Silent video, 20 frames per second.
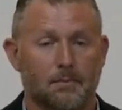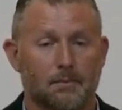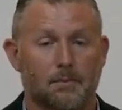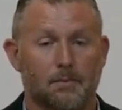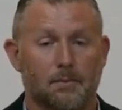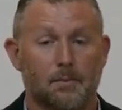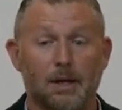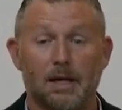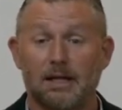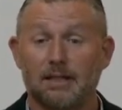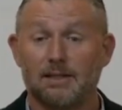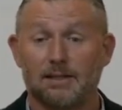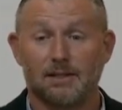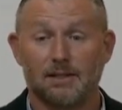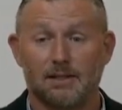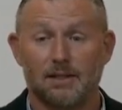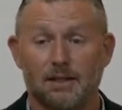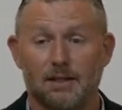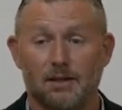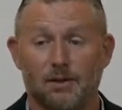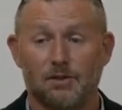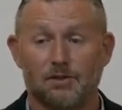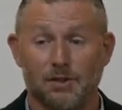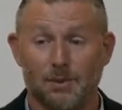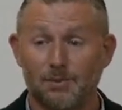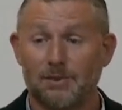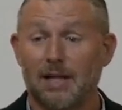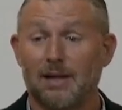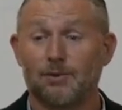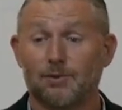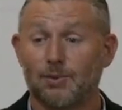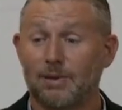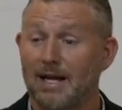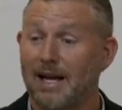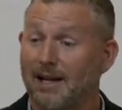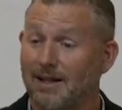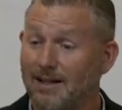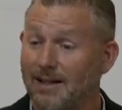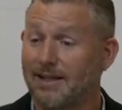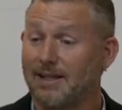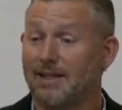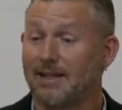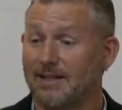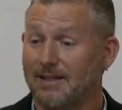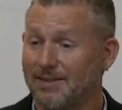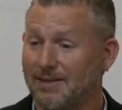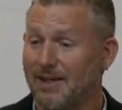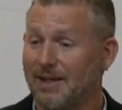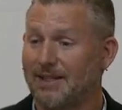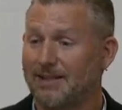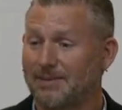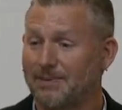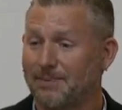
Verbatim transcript: But sometimes we act like it, right?